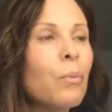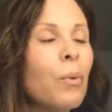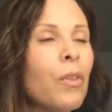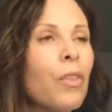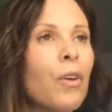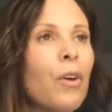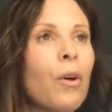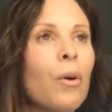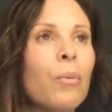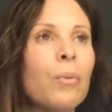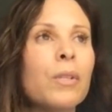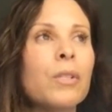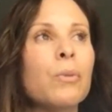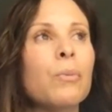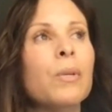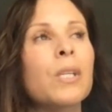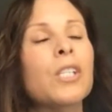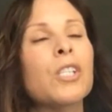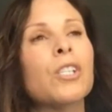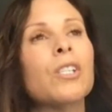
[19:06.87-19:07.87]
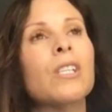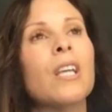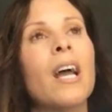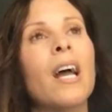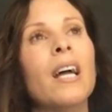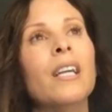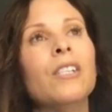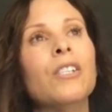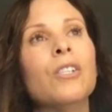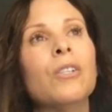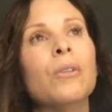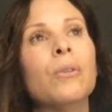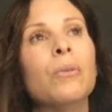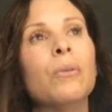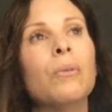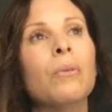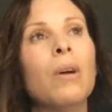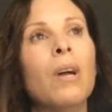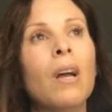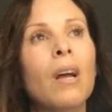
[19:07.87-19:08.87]
with her was we just had
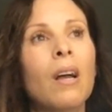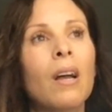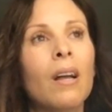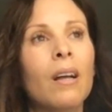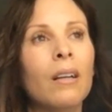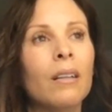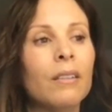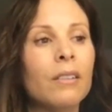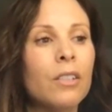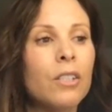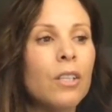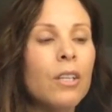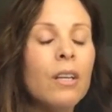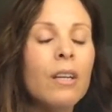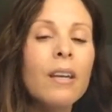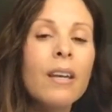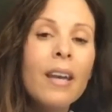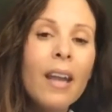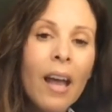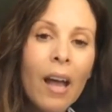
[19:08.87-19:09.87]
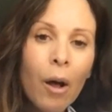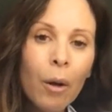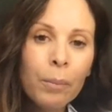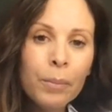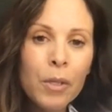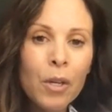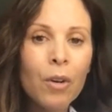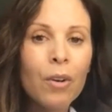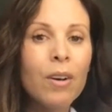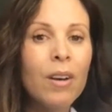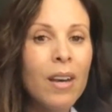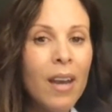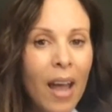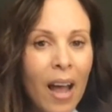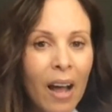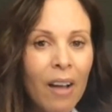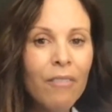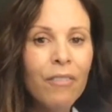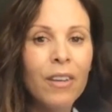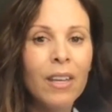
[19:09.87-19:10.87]
to help her
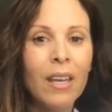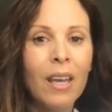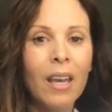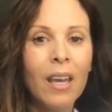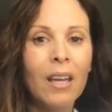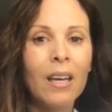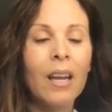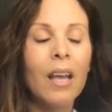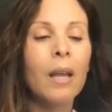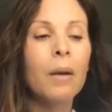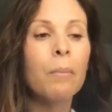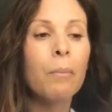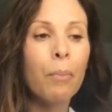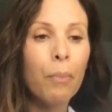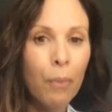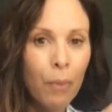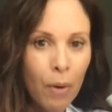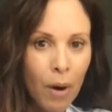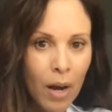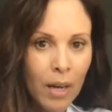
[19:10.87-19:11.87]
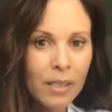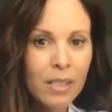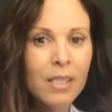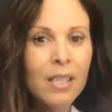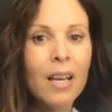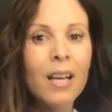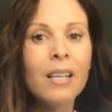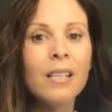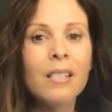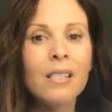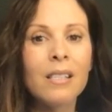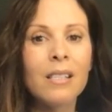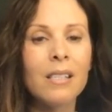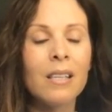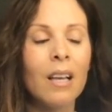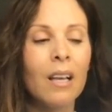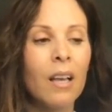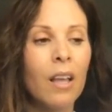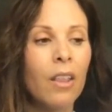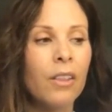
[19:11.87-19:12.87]
navigate and process
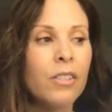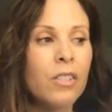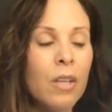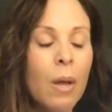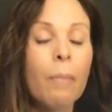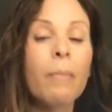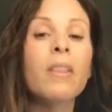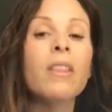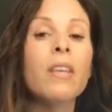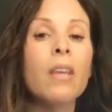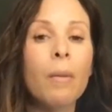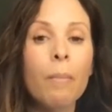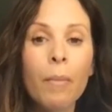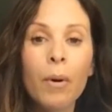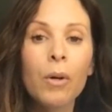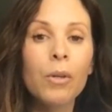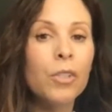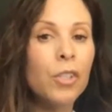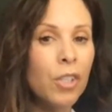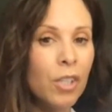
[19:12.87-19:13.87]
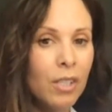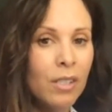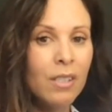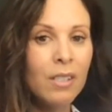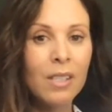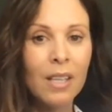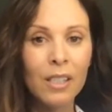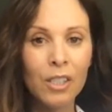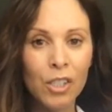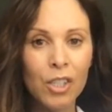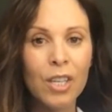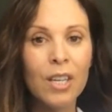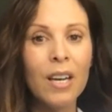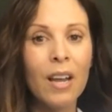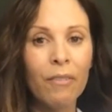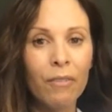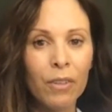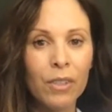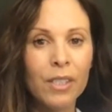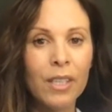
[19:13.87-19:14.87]
some of the emotions that she
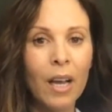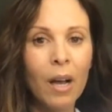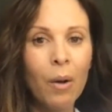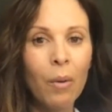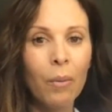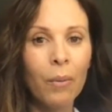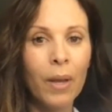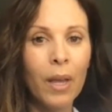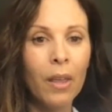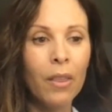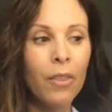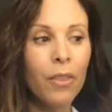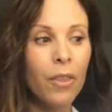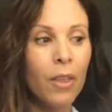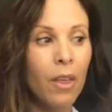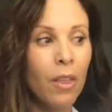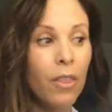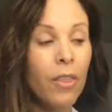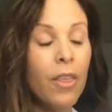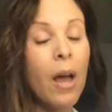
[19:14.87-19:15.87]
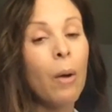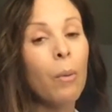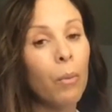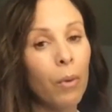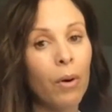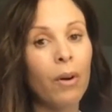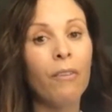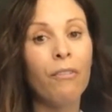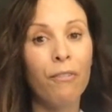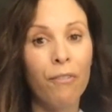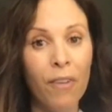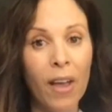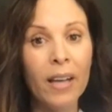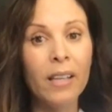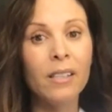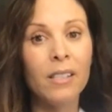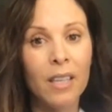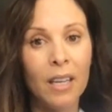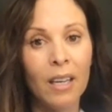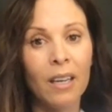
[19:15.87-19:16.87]
never dealt with that were
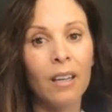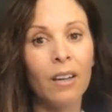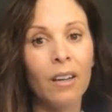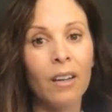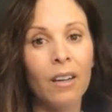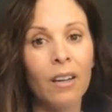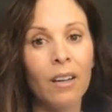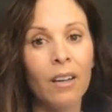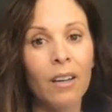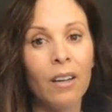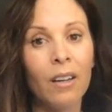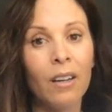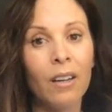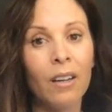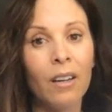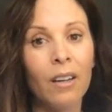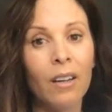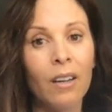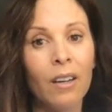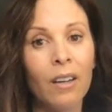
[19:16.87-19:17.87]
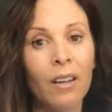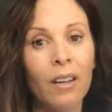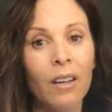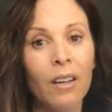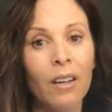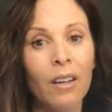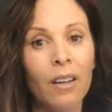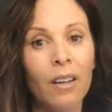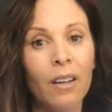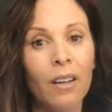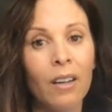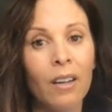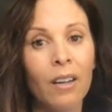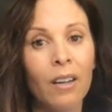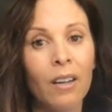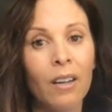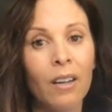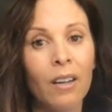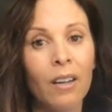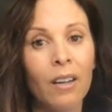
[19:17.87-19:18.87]
affecting her business and her
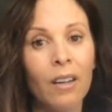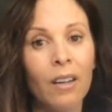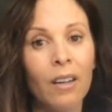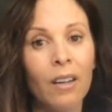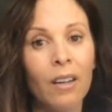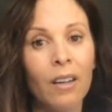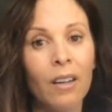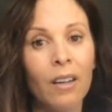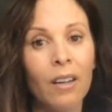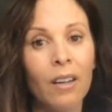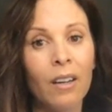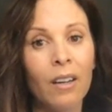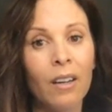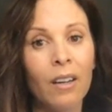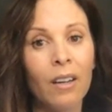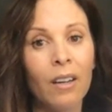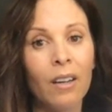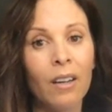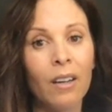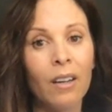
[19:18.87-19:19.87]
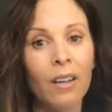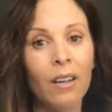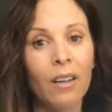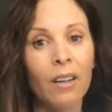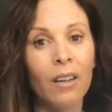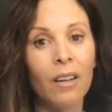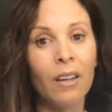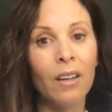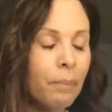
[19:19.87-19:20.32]
money inflow. That